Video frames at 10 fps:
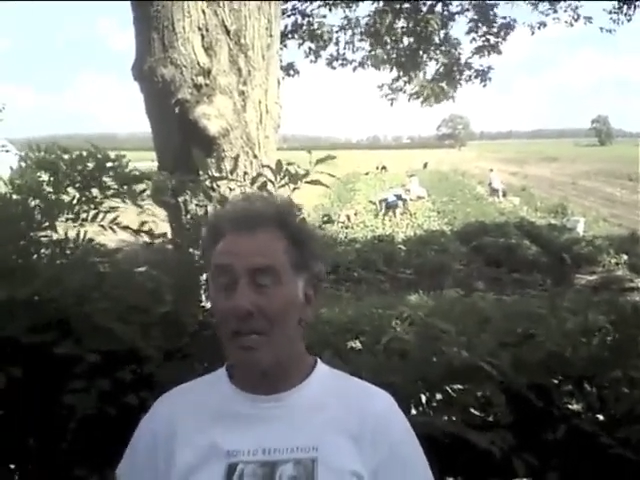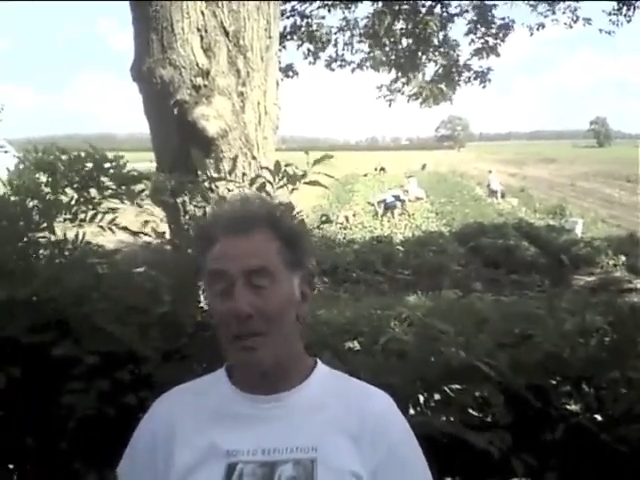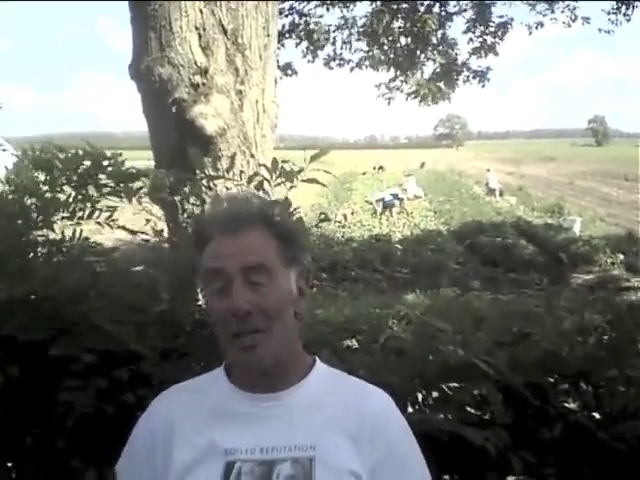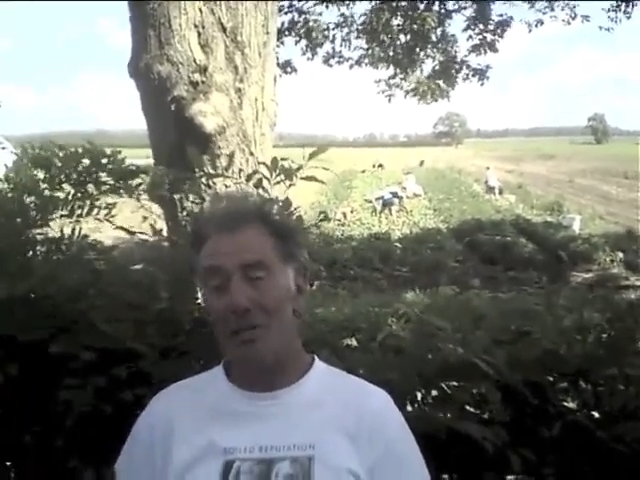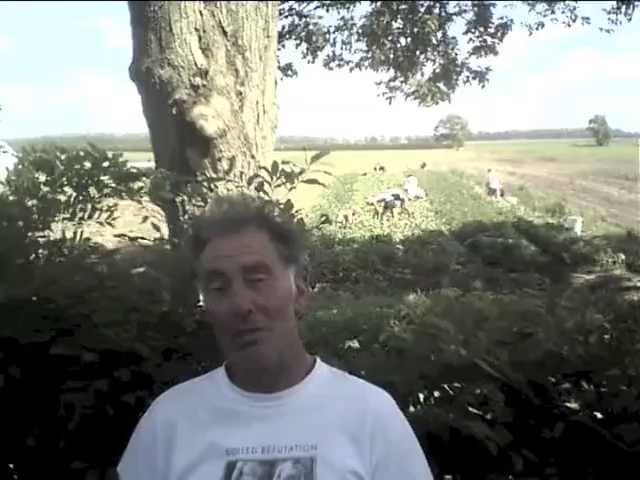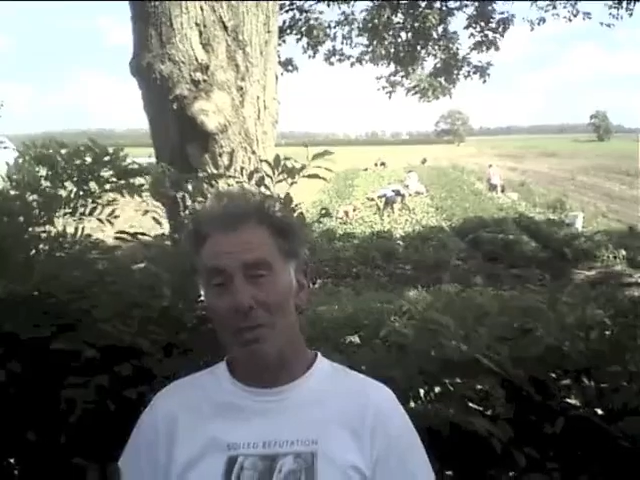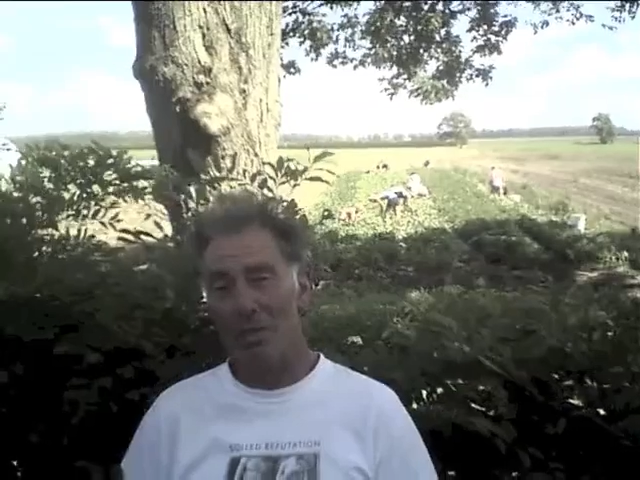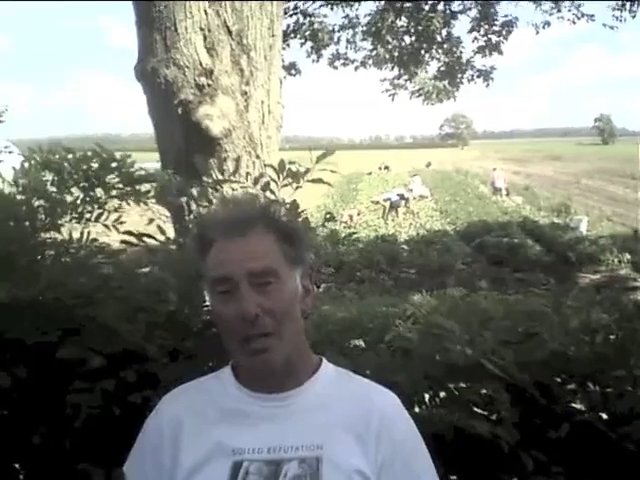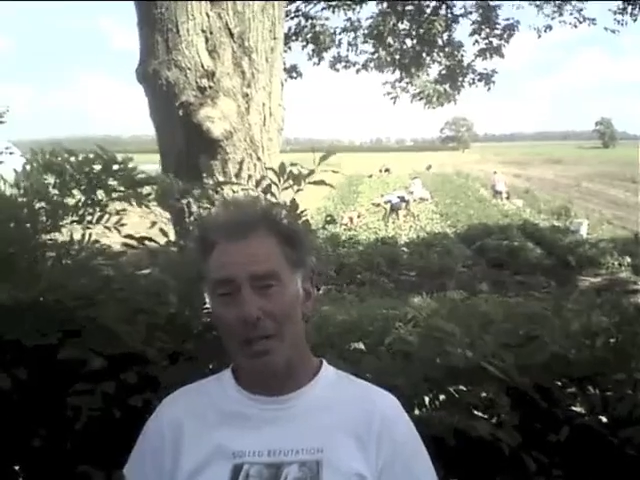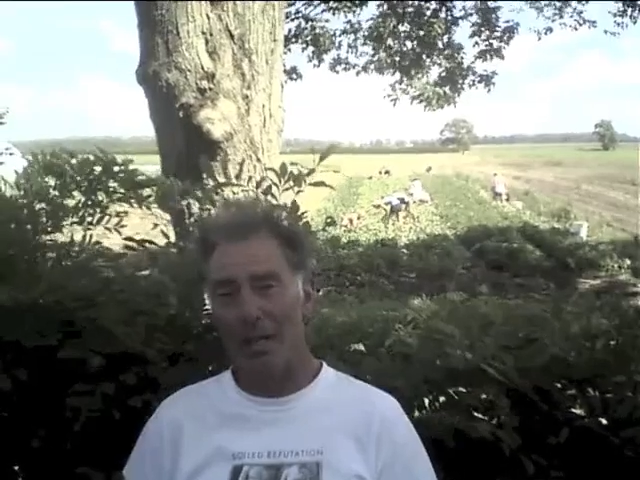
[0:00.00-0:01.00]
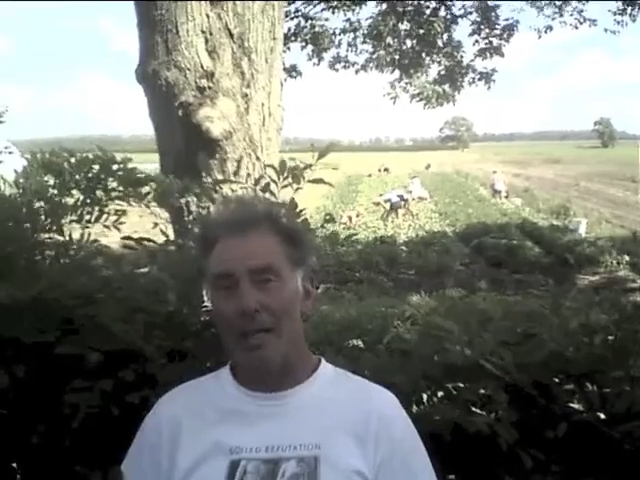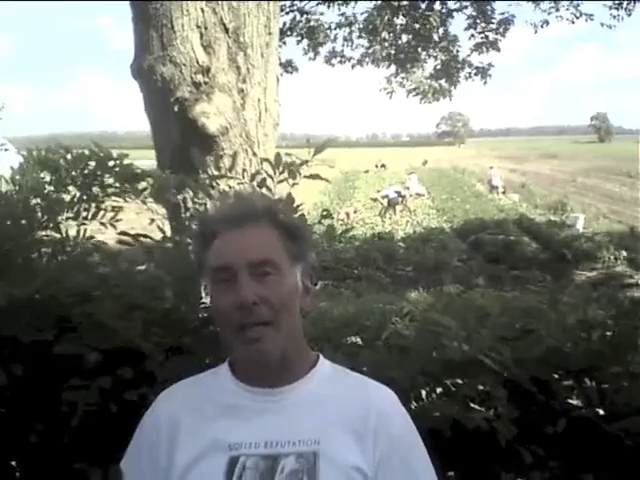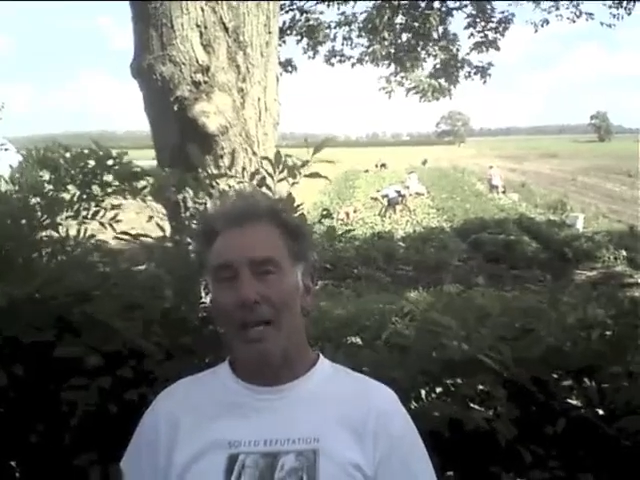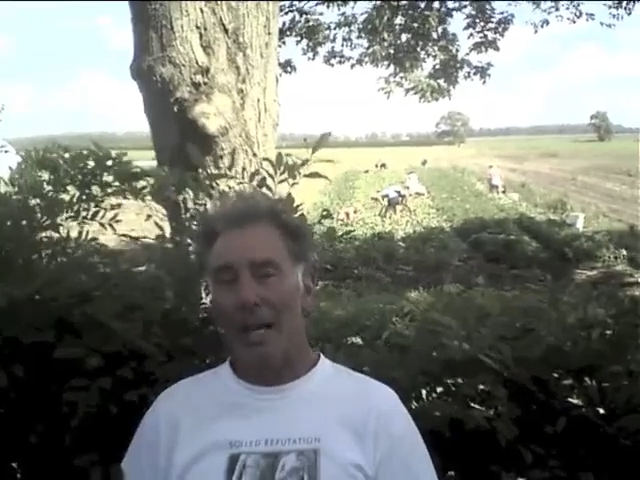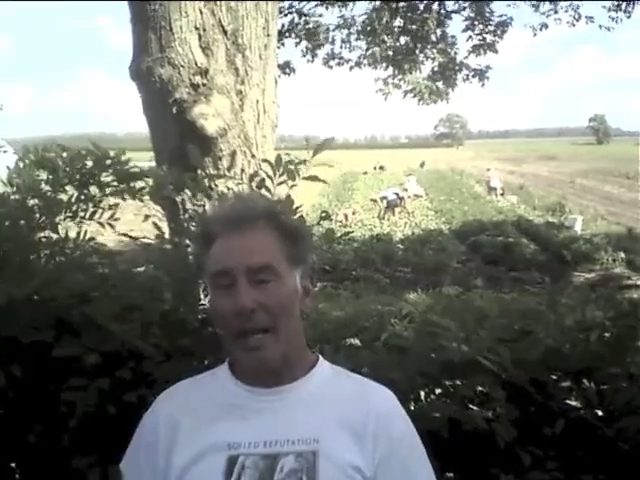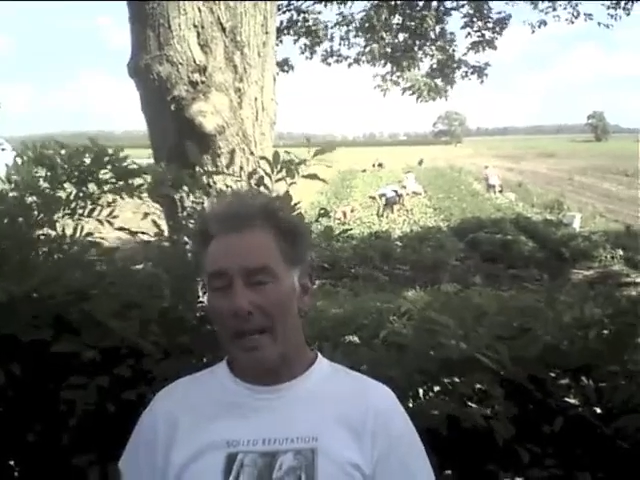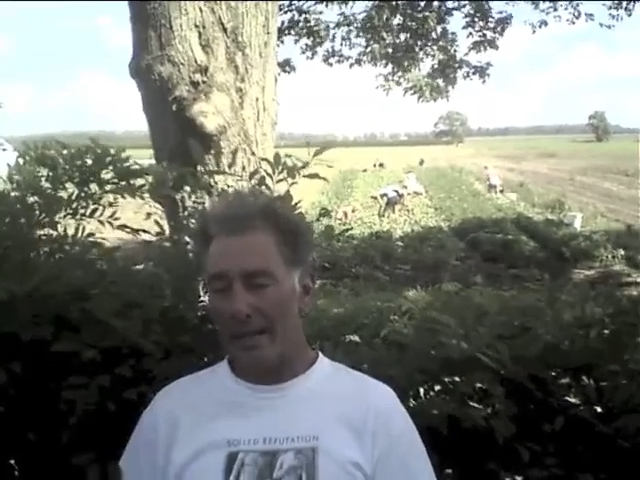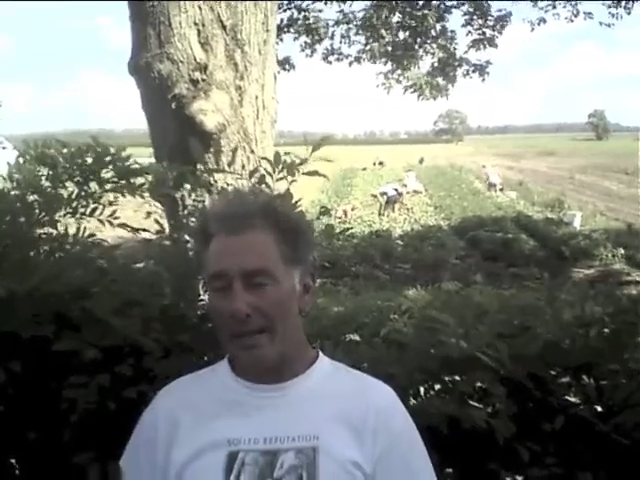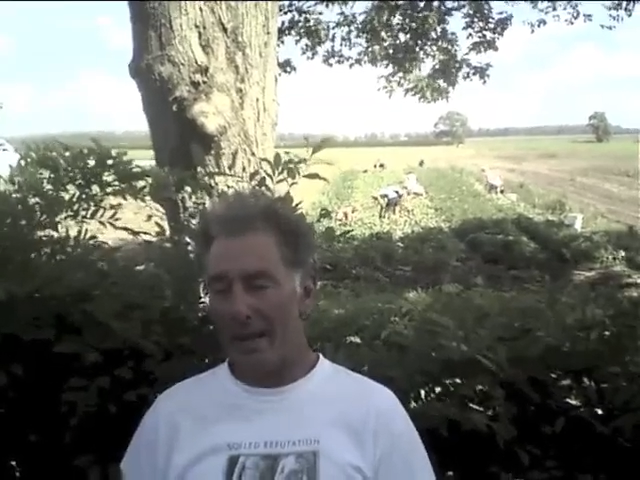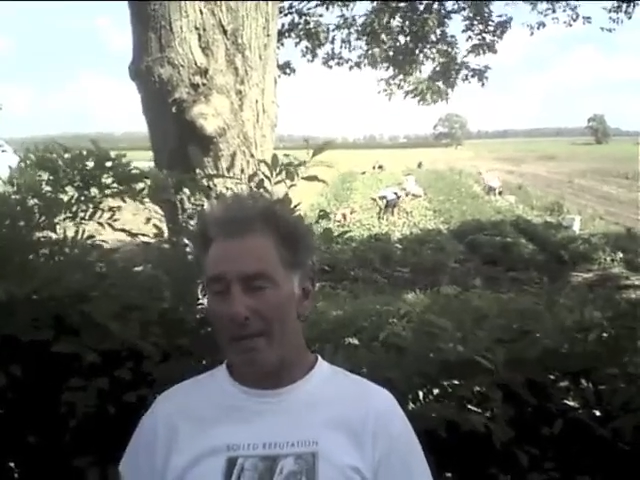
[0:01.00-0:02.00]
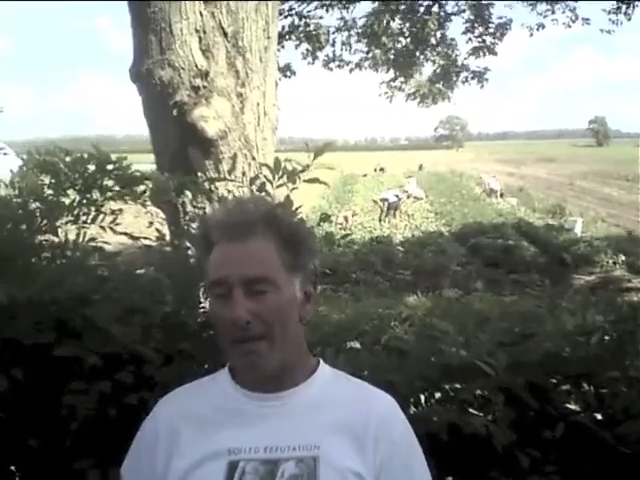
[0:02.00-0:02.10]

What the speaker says: heat units from the sun and